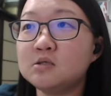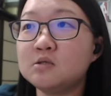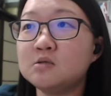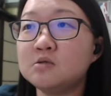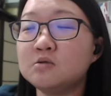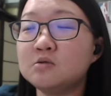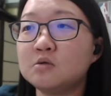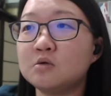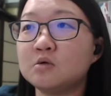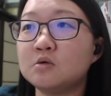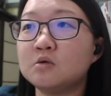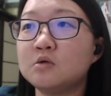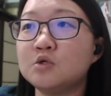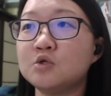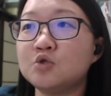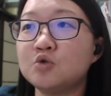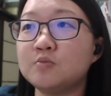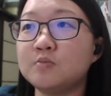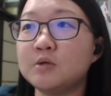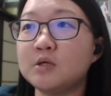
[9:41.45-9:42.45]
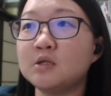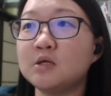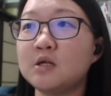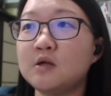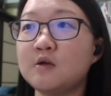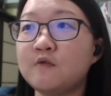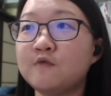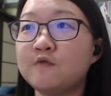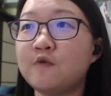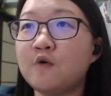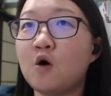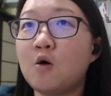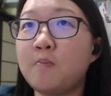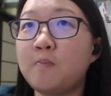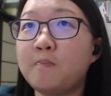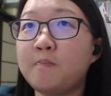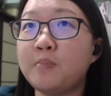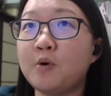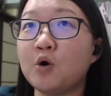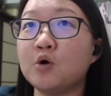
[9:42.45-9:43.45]
So it should be 34.0
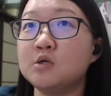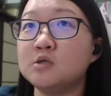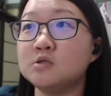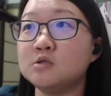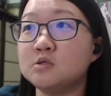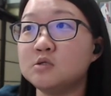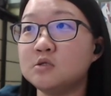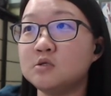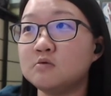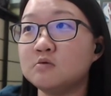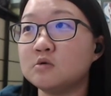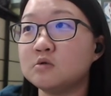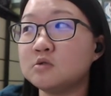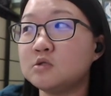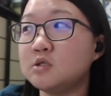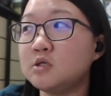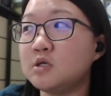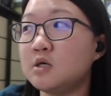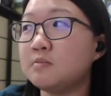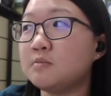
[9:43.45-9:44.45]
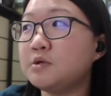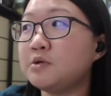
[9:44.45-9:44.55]
cm cube.